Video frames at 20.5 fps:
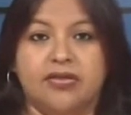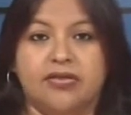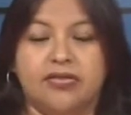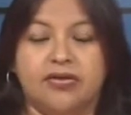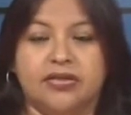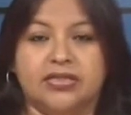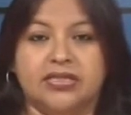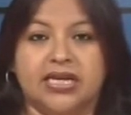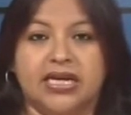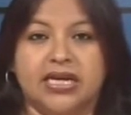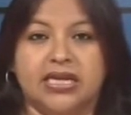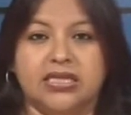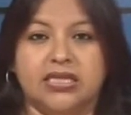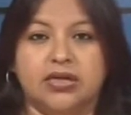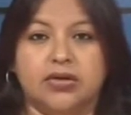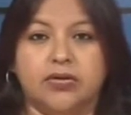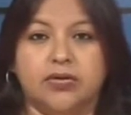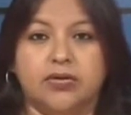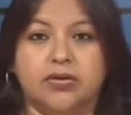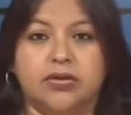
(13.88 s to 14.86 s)

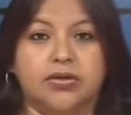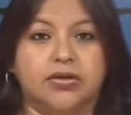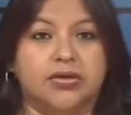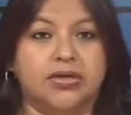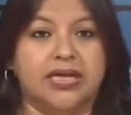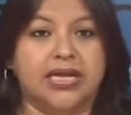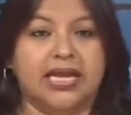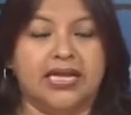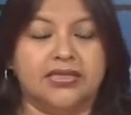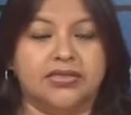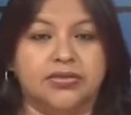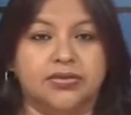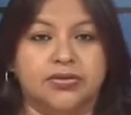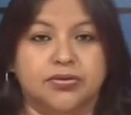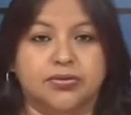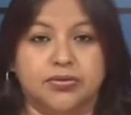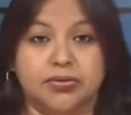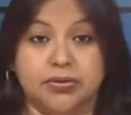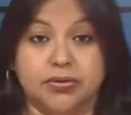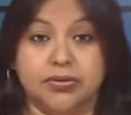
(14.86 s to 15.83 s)
38-year-old Orlando
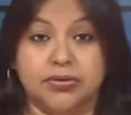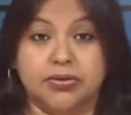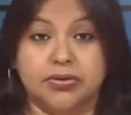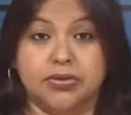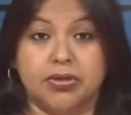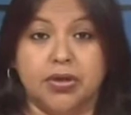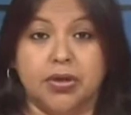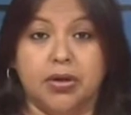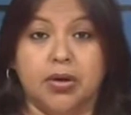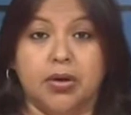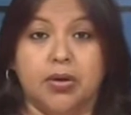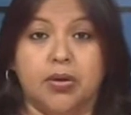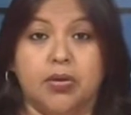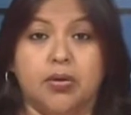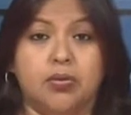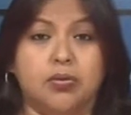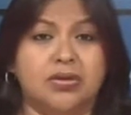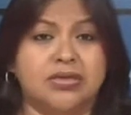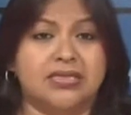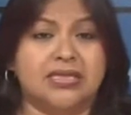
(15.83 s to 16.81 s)
Cruz,
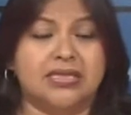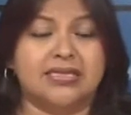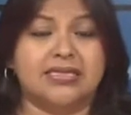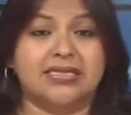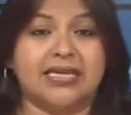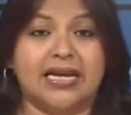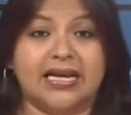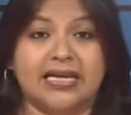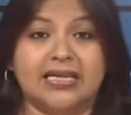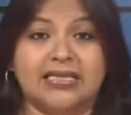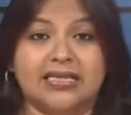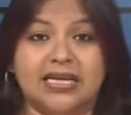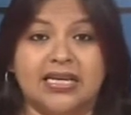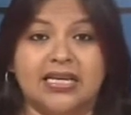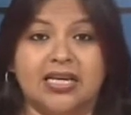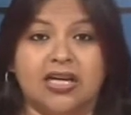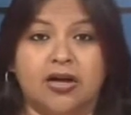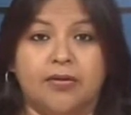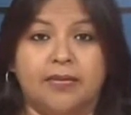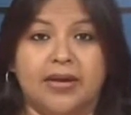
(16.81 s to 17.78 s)
who was a second
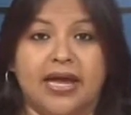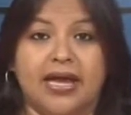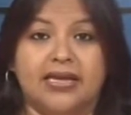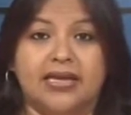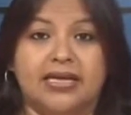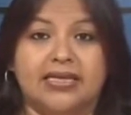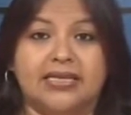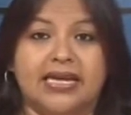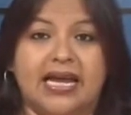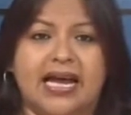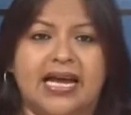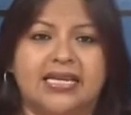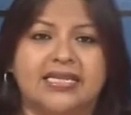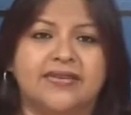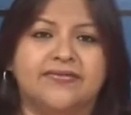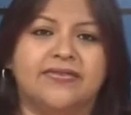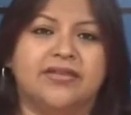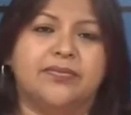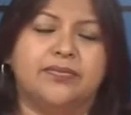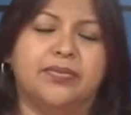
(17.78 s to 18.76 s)
in command at the
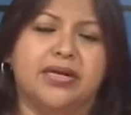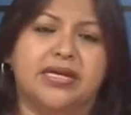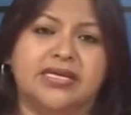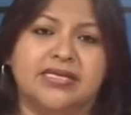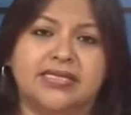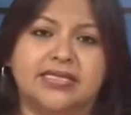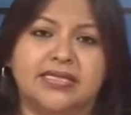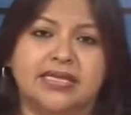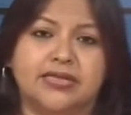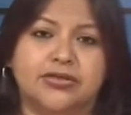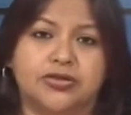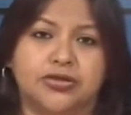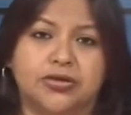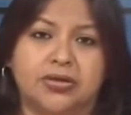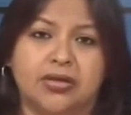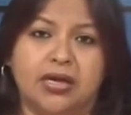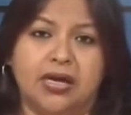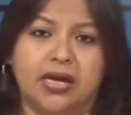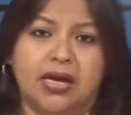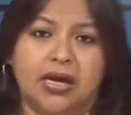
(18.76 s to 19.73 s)
Hattieville Police
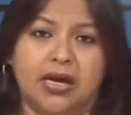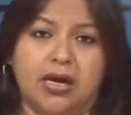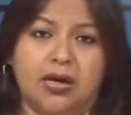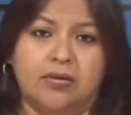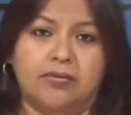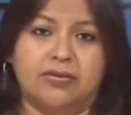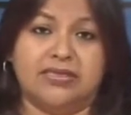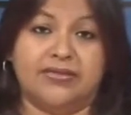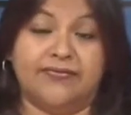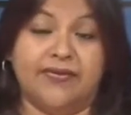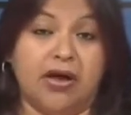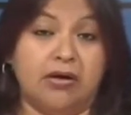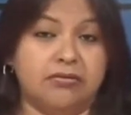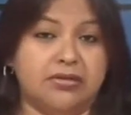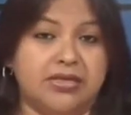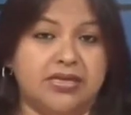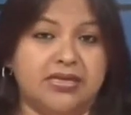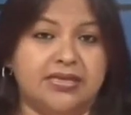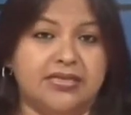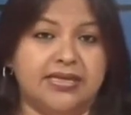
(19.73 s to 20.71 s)
Station, was
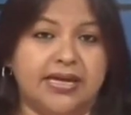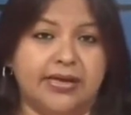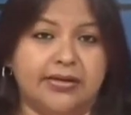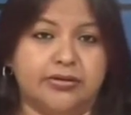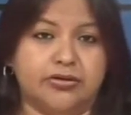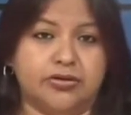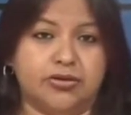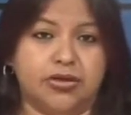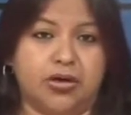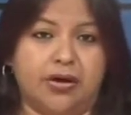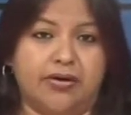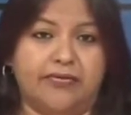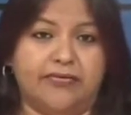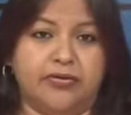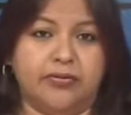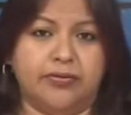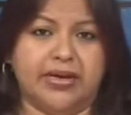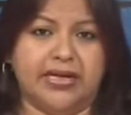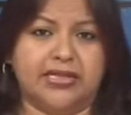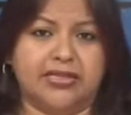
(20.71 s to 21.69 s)
found in a ditch off
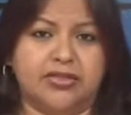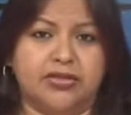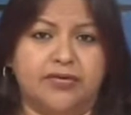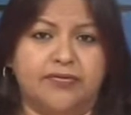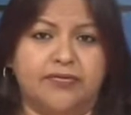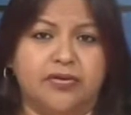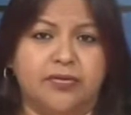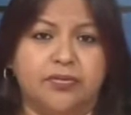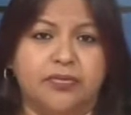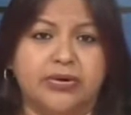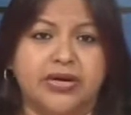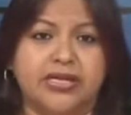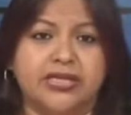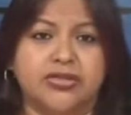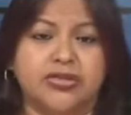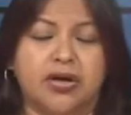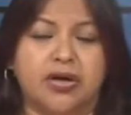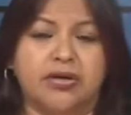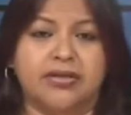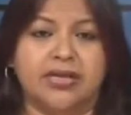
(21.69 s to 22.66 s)
the rails of the
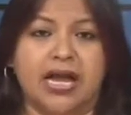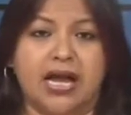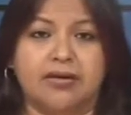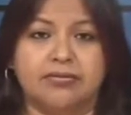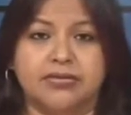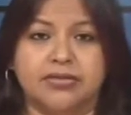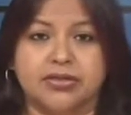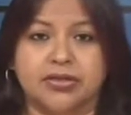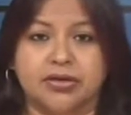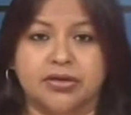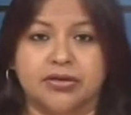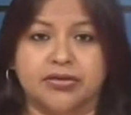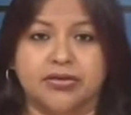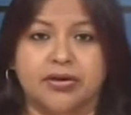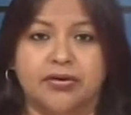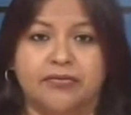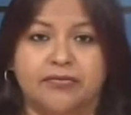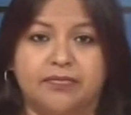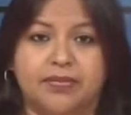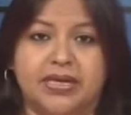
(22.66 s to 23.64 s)
bridge on the outskirts
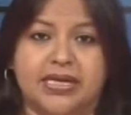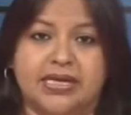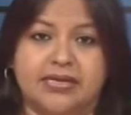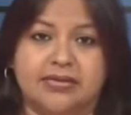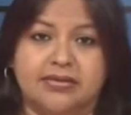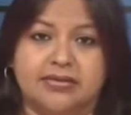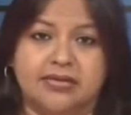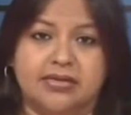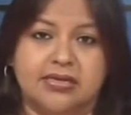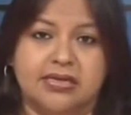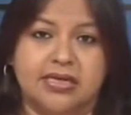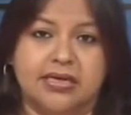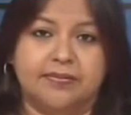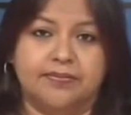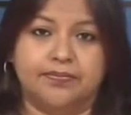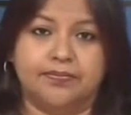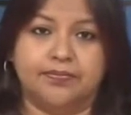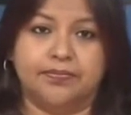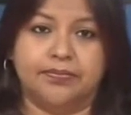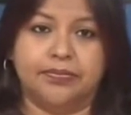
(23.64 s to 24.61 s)
of Belize City.